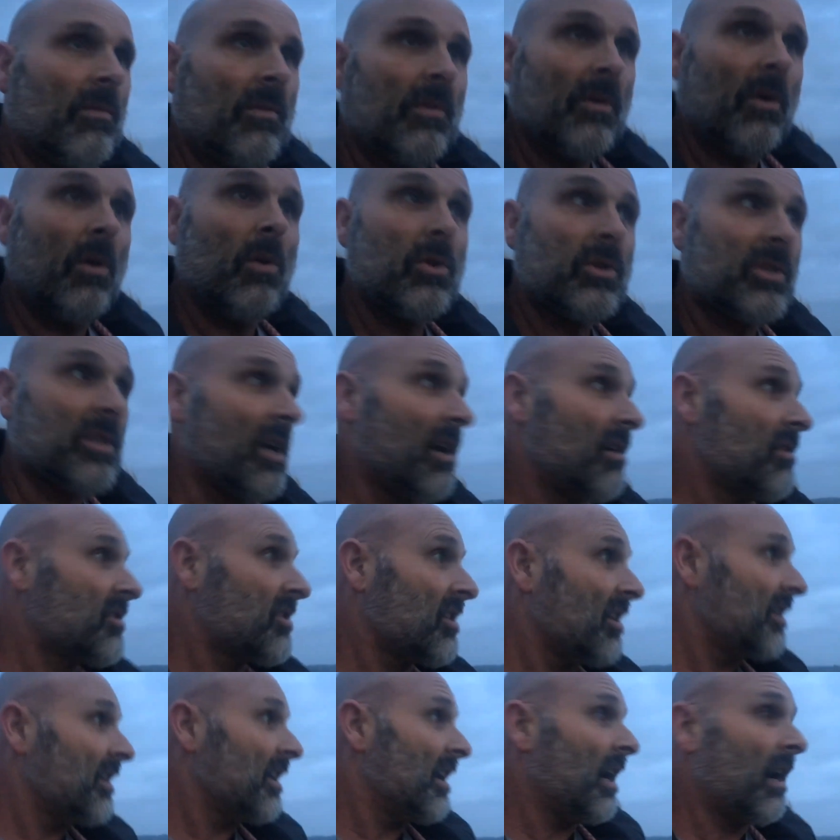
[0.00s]
Also,
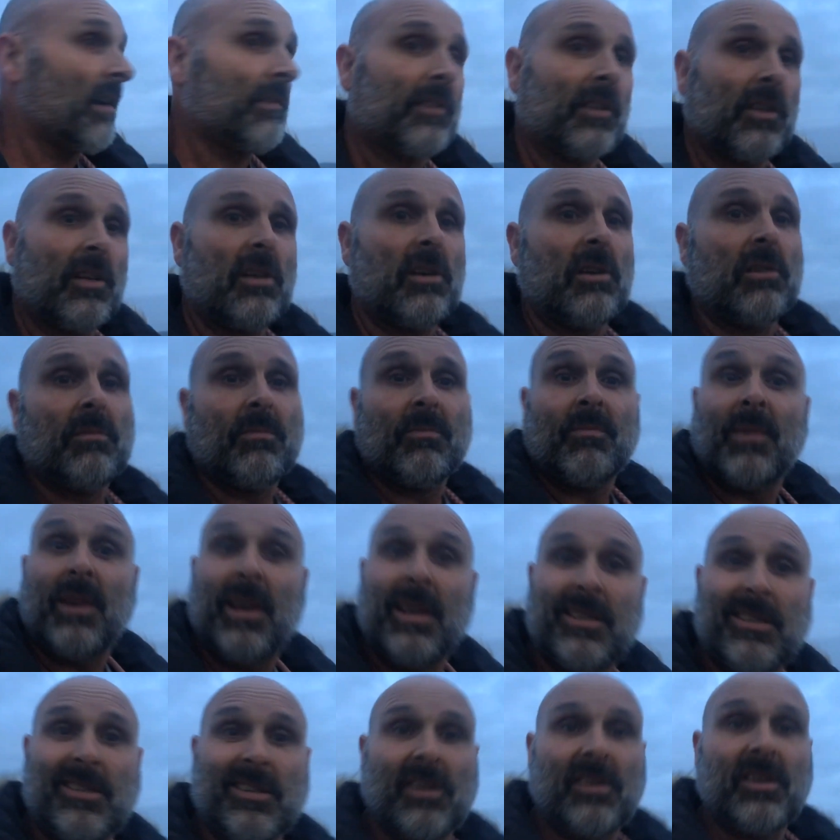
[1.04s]
Sunday afternoon,
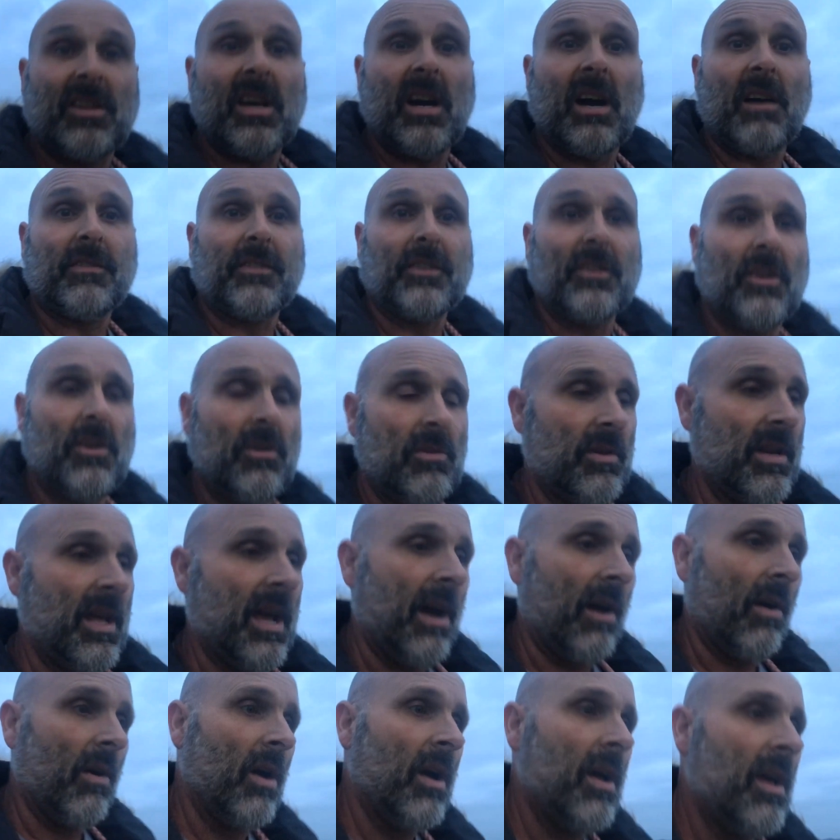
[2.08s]
it's Sunday afternoon
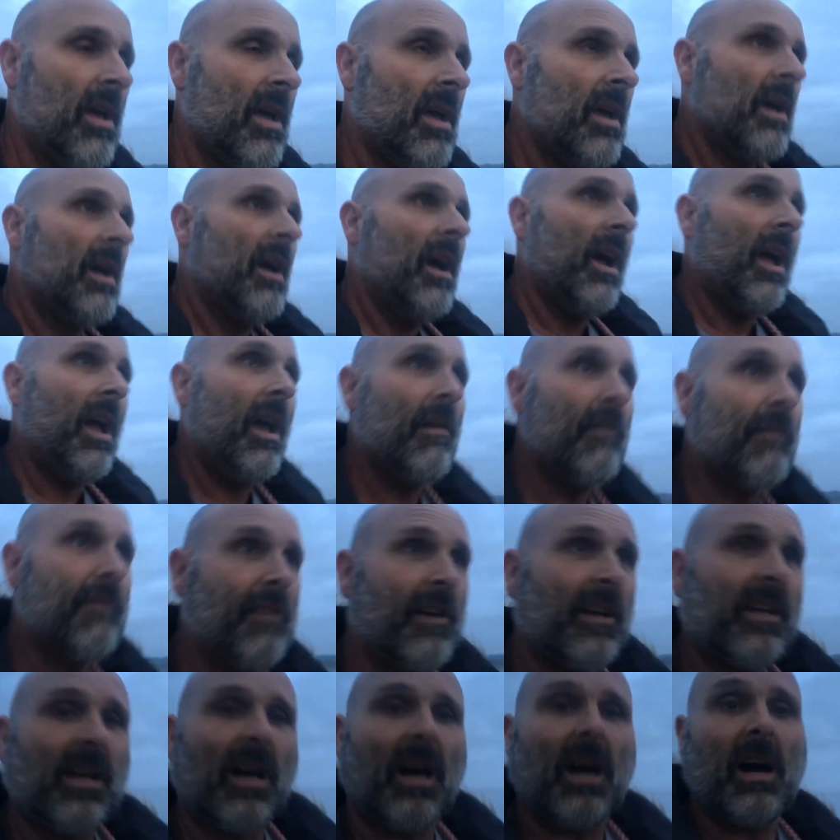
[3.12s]
now,
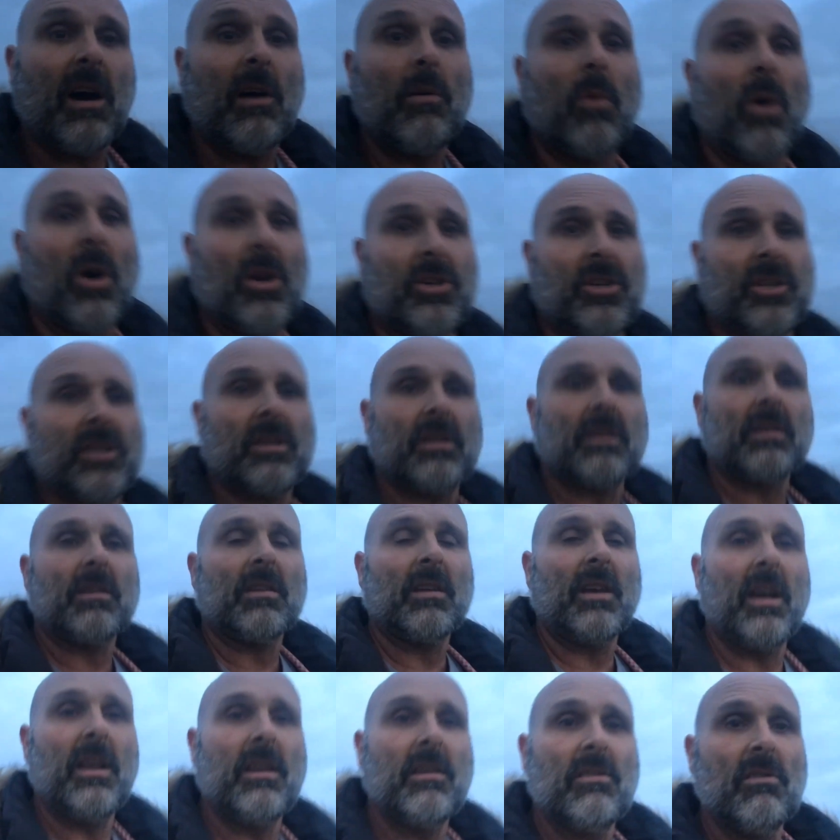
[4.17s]
every car wash
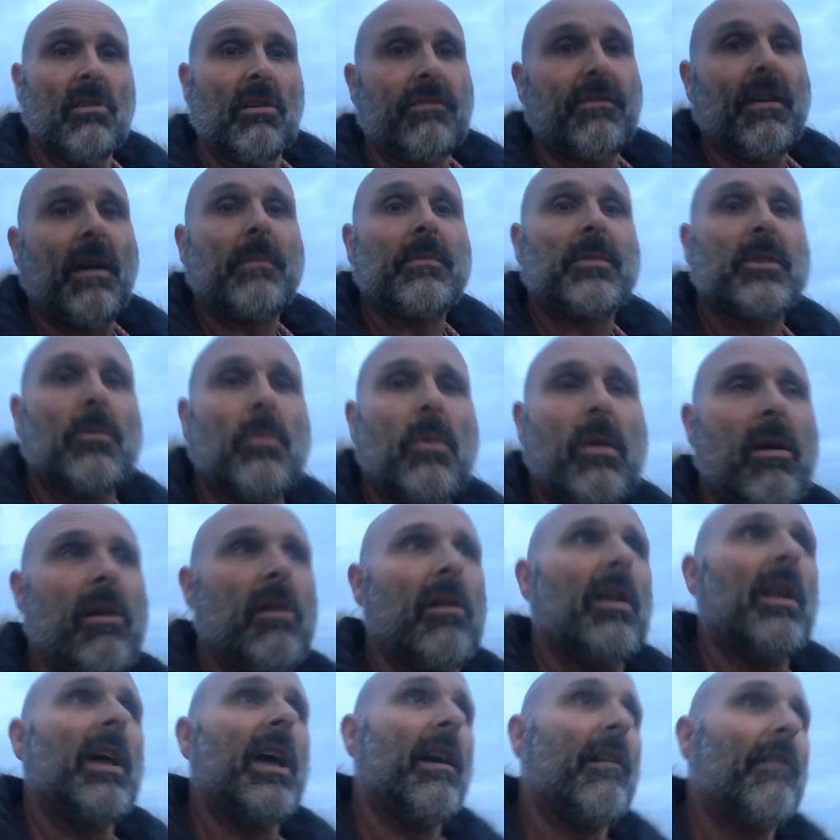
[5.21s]
in Northampton where I
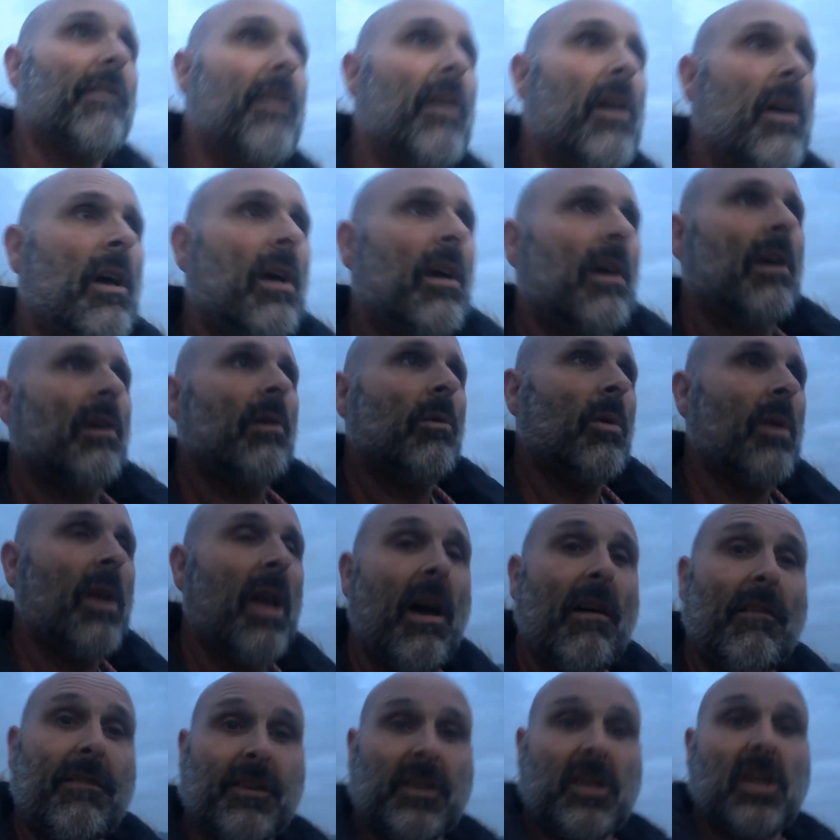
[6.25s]
live will
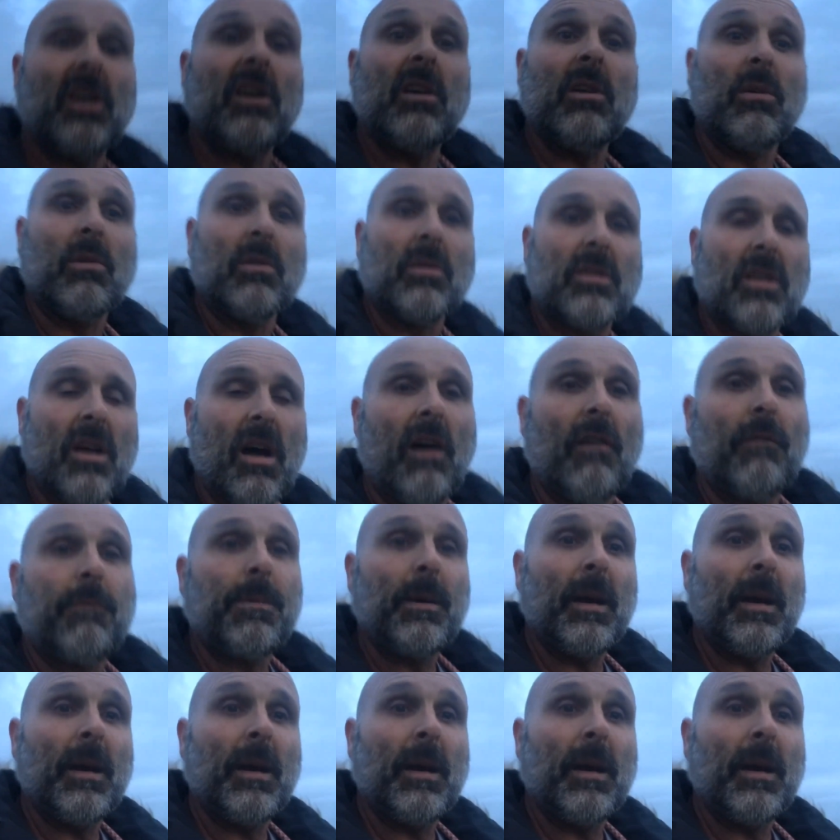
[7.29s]
have queues of